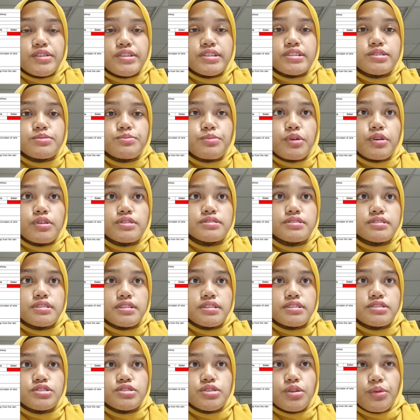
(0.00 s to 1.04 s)
green spots
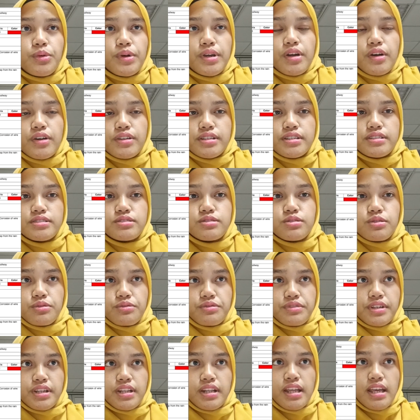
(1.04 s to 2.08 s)
are showing on the
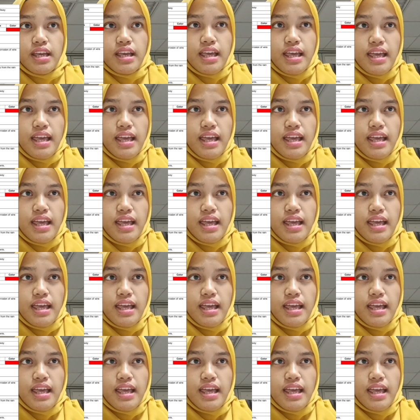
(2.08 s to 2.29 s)
soffit